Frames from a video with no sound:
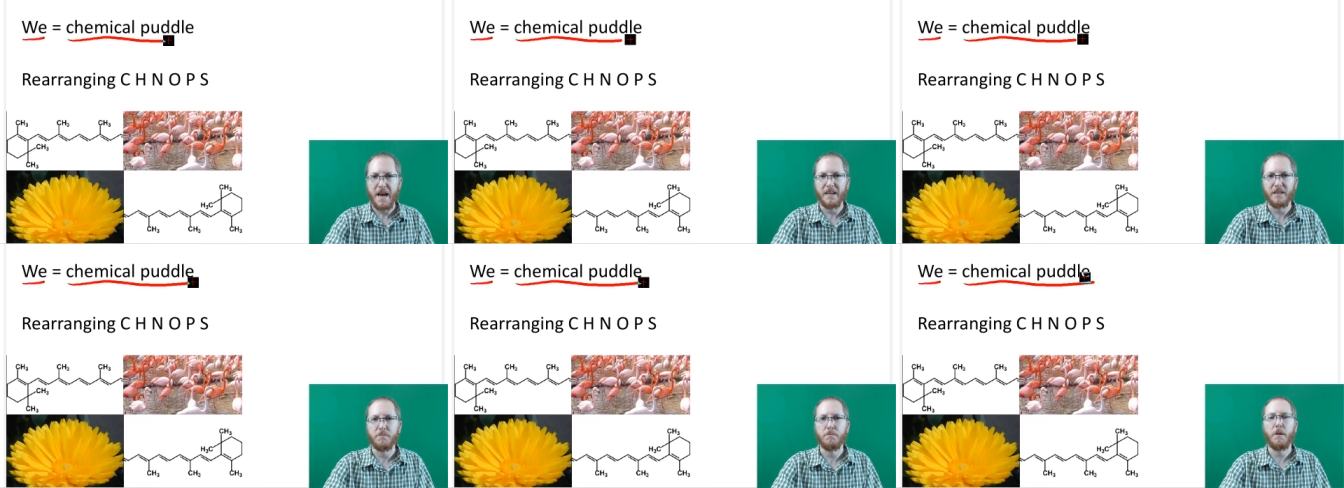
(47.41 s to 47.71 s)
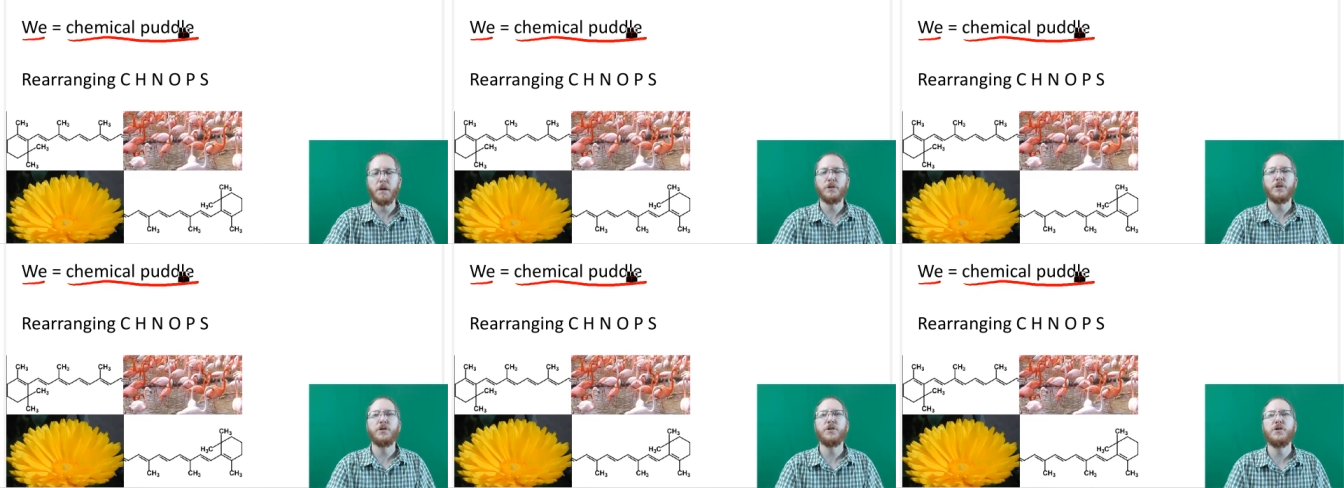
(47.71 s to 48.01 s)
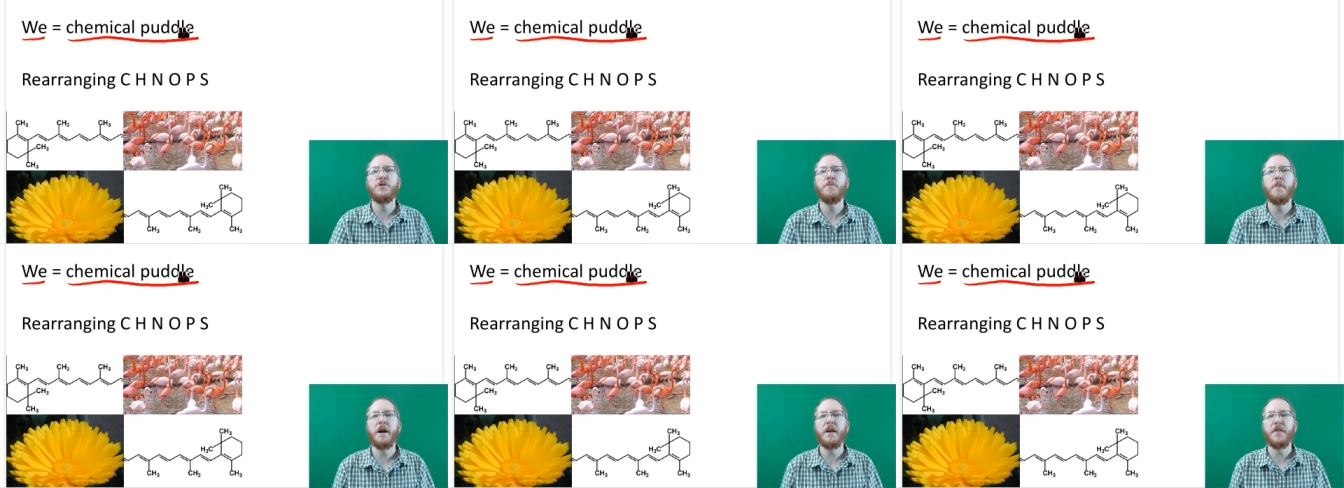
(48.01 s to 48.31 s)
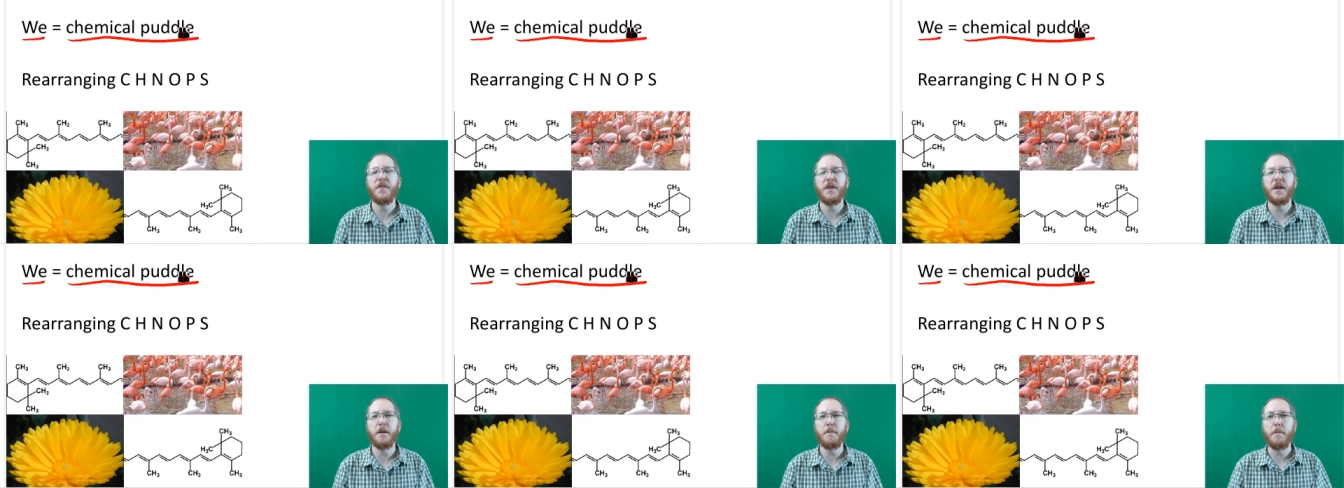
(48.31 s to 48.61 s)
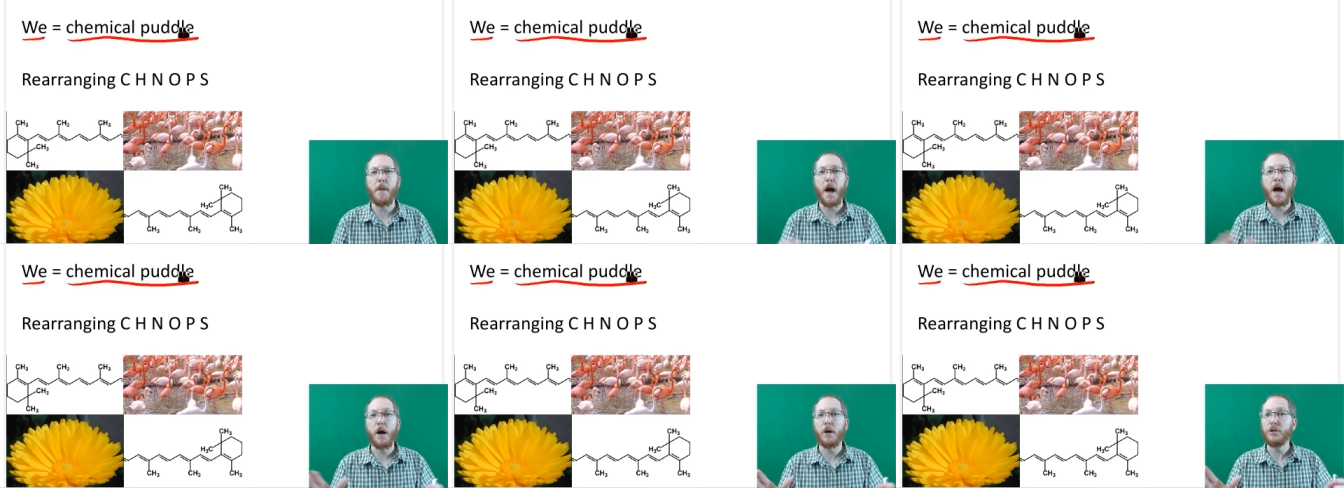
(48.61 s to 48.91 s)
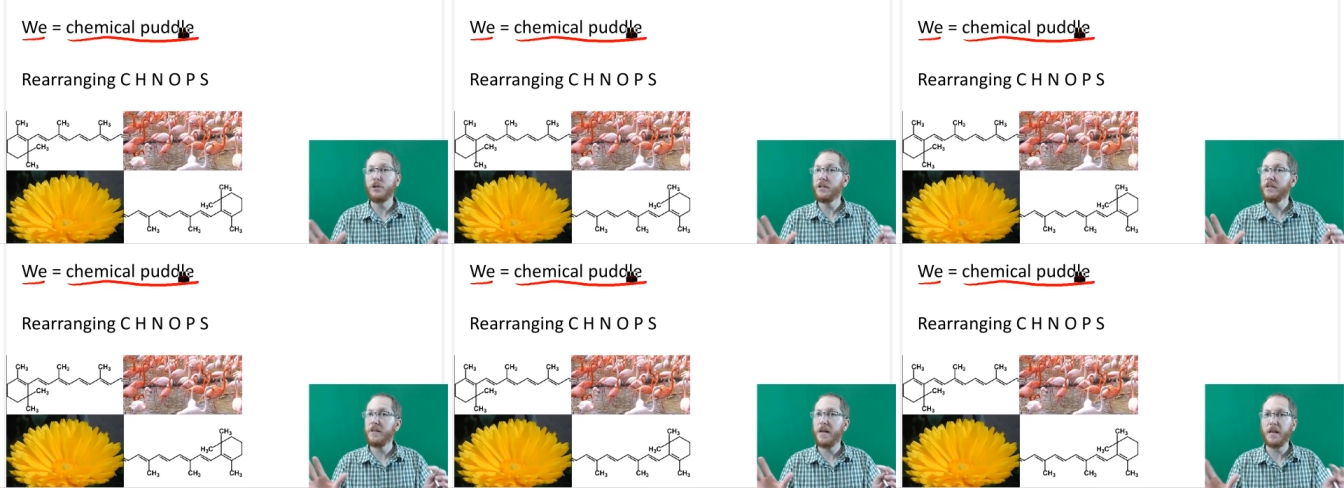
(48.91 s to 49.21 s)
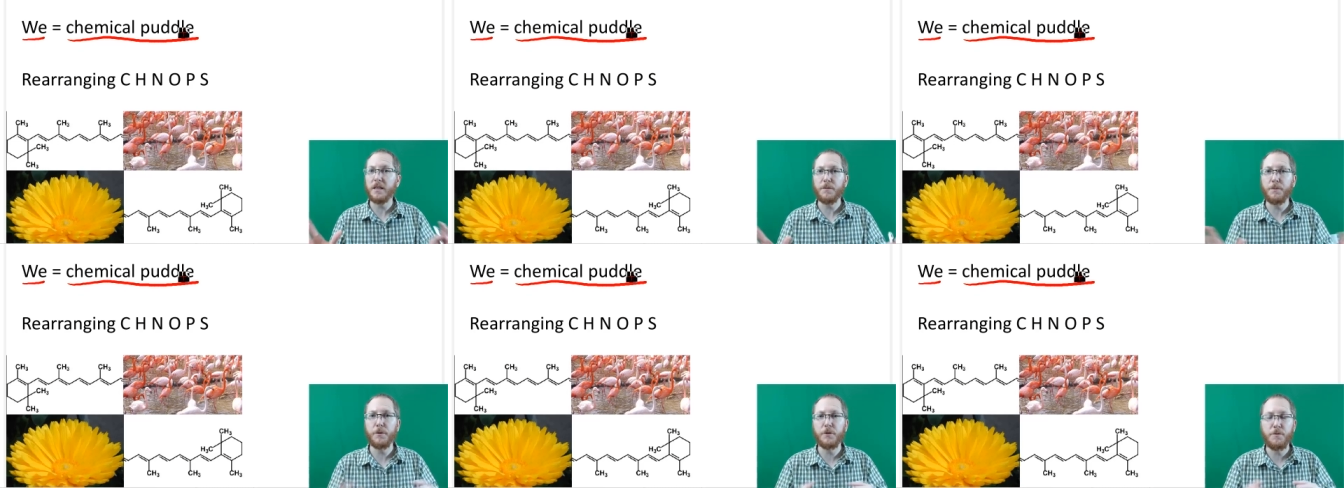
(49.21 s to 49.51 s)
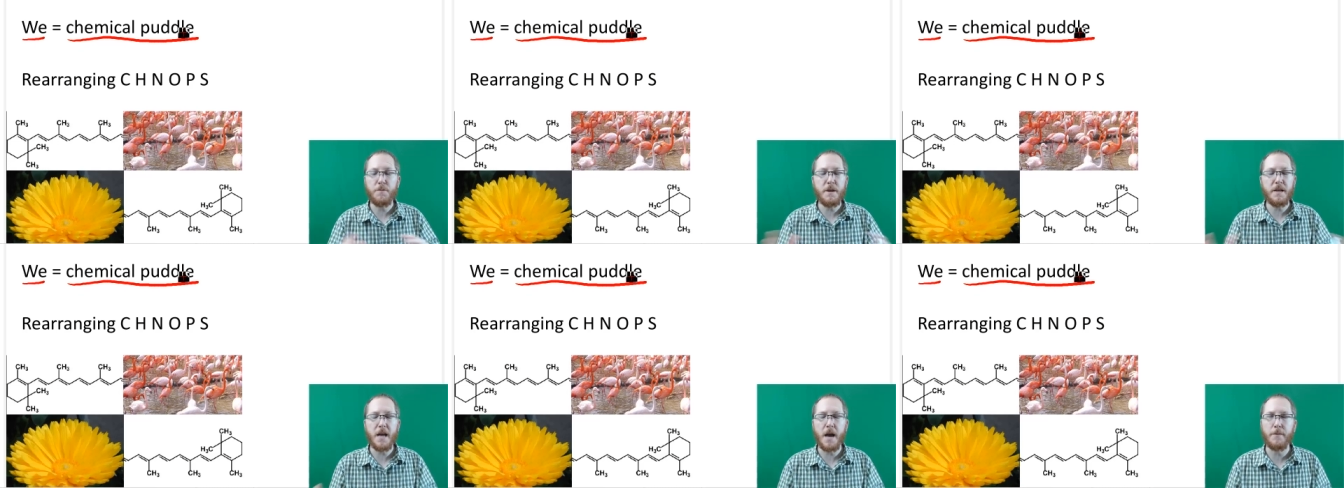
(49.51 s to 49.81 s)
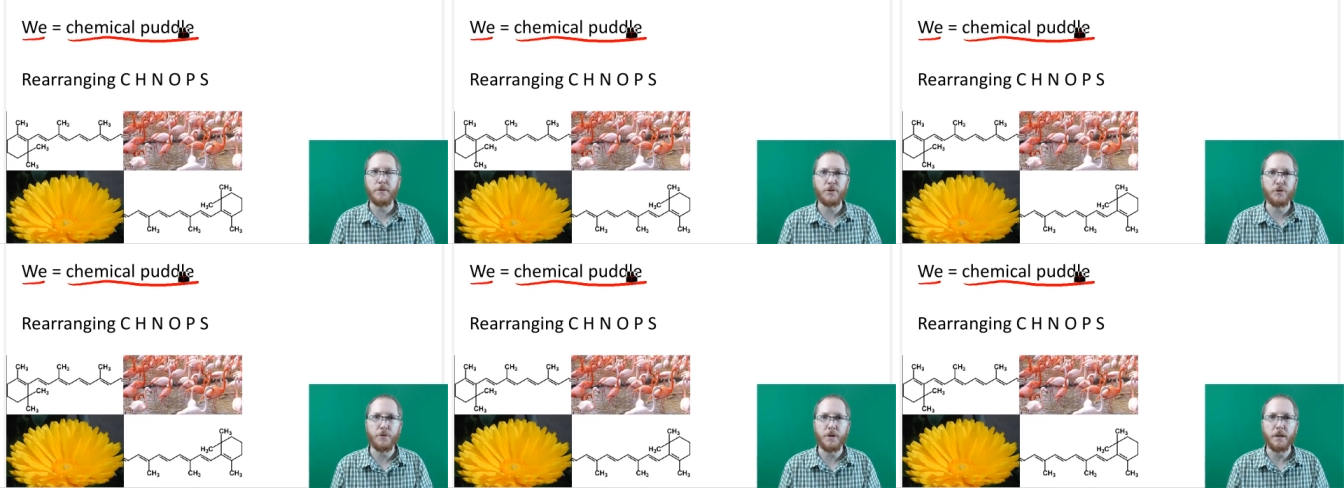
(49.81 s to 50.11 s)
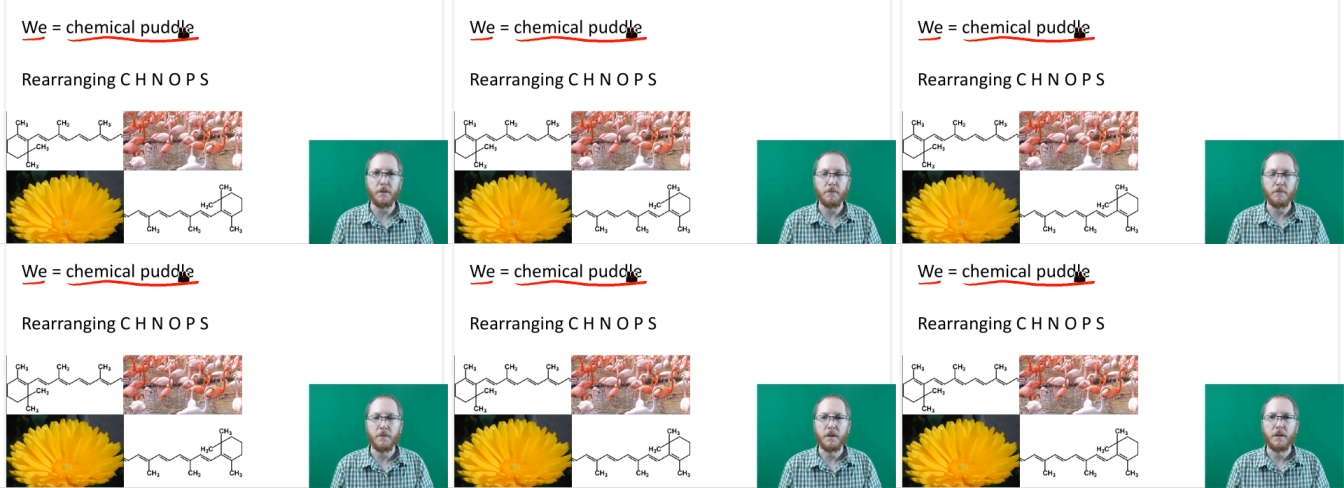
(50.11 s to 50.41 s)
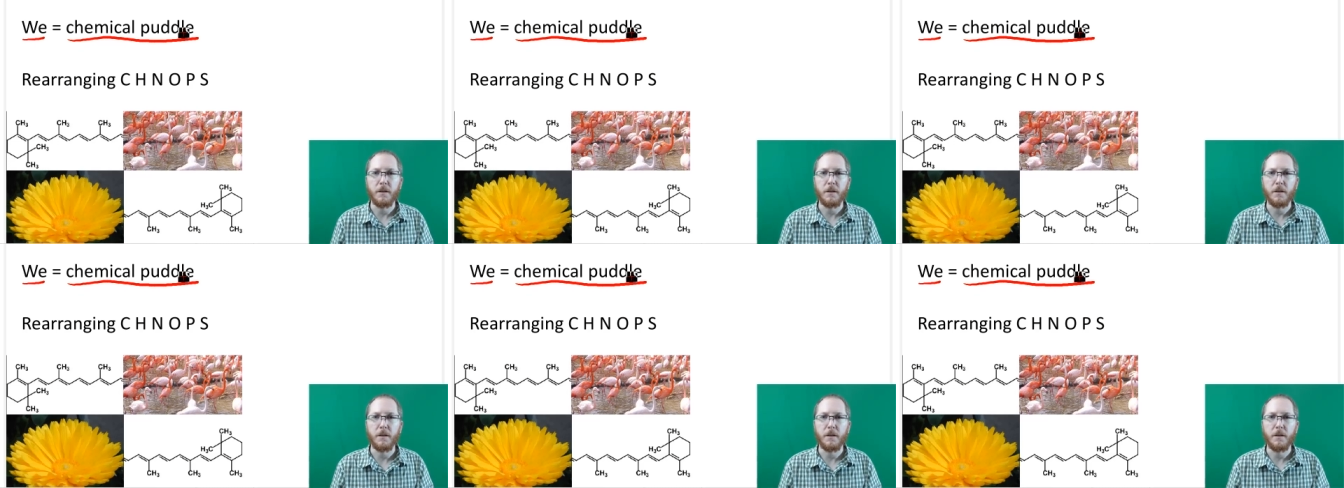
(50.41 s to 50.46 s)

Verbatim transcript: as much as you might think biology is not supposed to be chemistry,